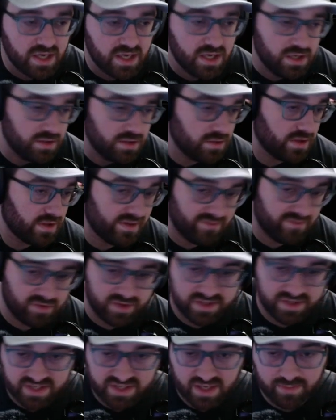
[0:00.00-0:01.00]
You level
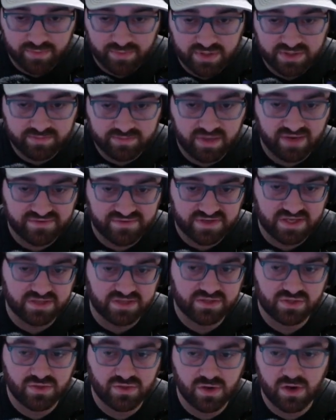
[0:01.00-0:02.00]
this up, these buffs get
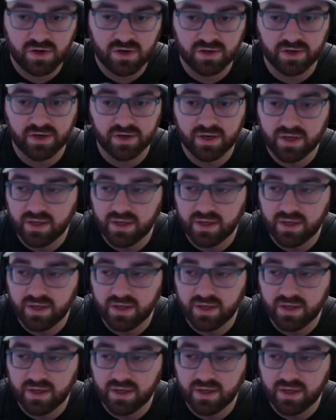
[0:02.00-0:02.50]
stronger.